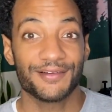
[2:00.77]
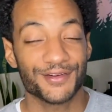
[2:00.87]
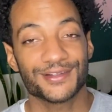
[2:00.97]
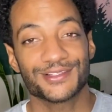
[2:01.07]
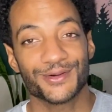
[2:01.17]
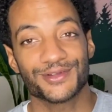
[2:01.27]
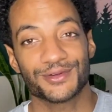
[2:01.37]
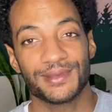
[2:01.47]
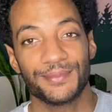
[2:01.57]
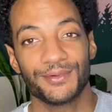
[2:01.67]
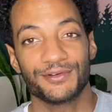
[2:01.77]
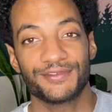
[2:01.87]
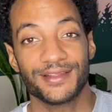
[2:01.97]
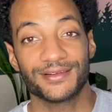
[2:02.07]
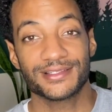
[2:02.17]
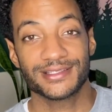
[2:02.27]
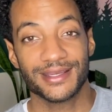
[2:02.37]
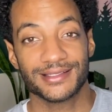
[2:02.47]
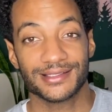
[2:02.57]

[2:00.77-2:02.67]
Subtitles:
I've heard stories where people have fed their snakes